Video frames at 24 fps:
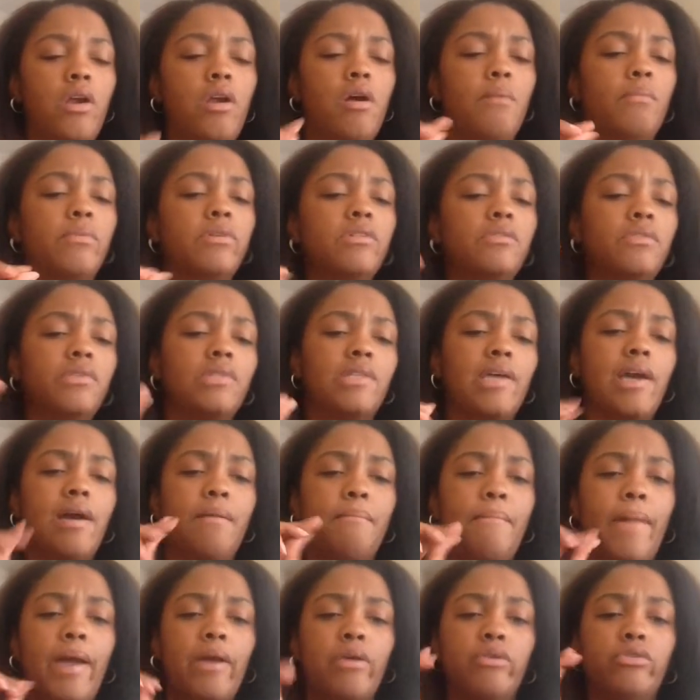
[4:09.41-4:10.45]
It almost feels like a
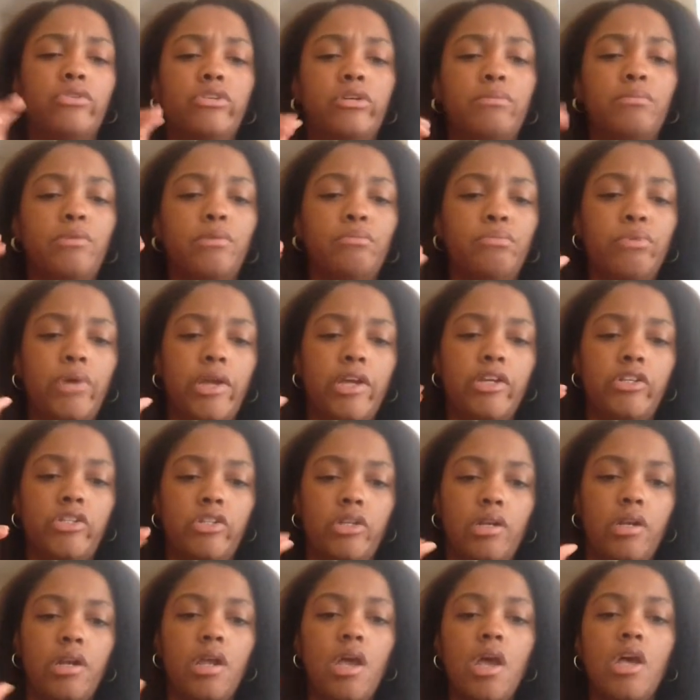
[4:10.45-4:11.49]

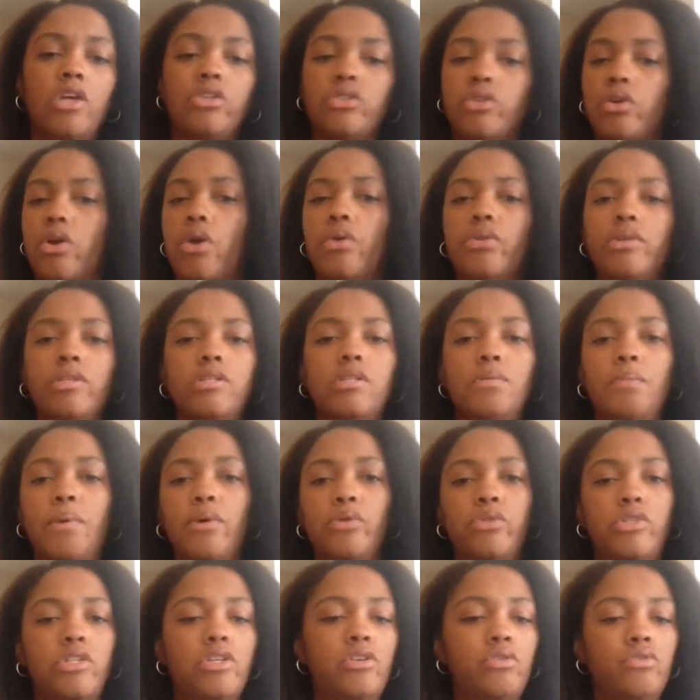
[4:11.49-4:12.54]
microdermabrasion. So you're only
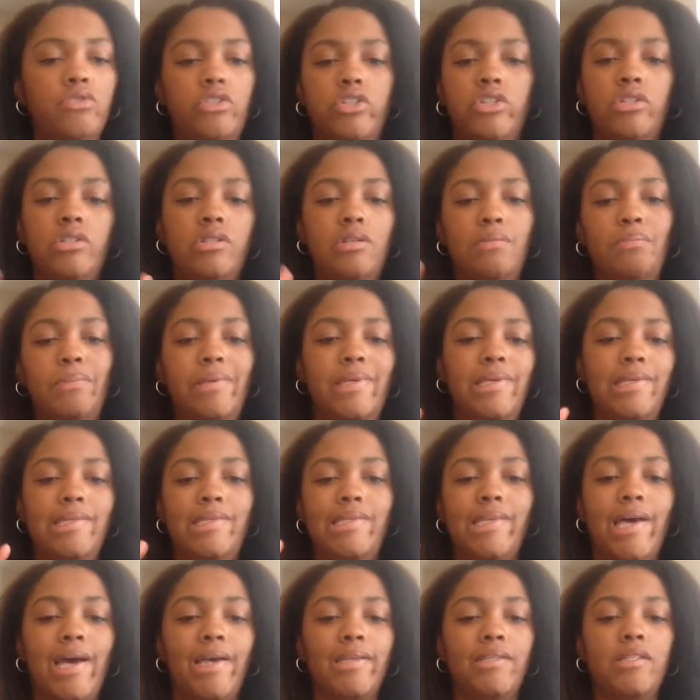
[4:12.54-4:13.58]
supposed to use just a
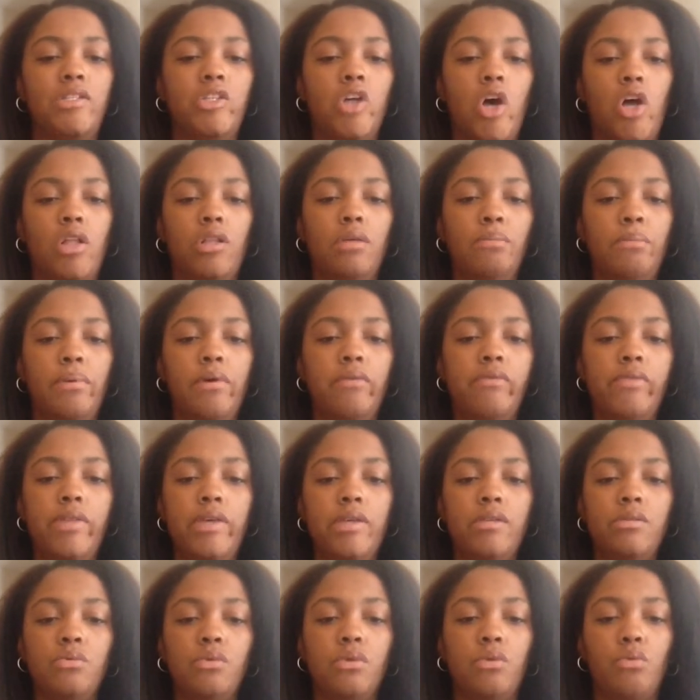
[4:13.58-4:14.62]
pea-sized dollop of
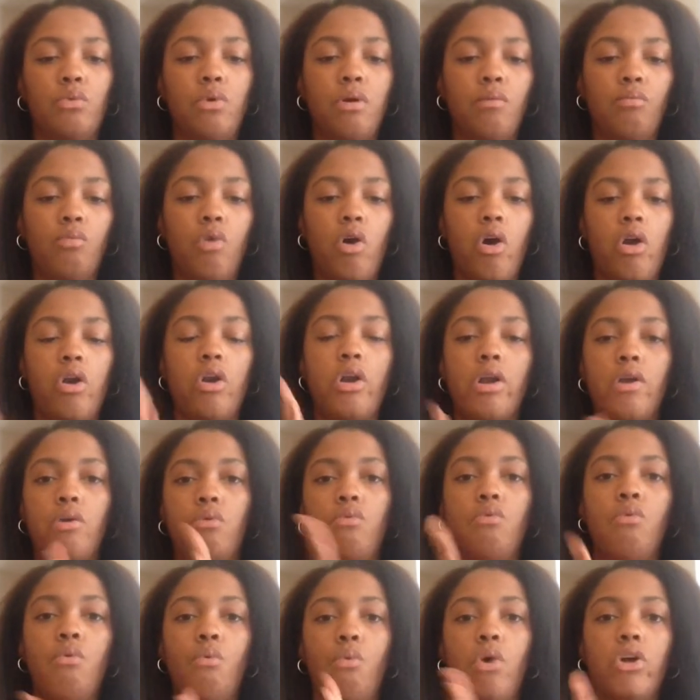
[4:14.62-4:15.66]
this with warm water
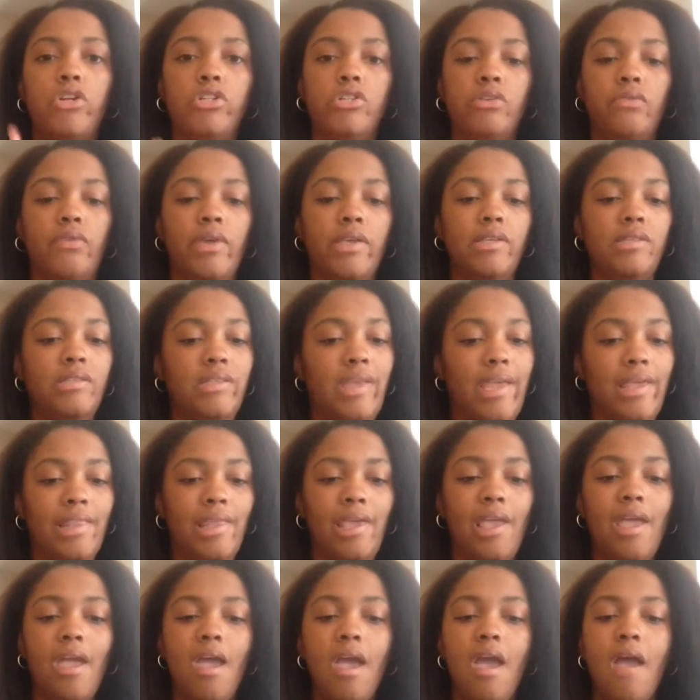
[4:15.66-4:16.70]
and wash your face daily.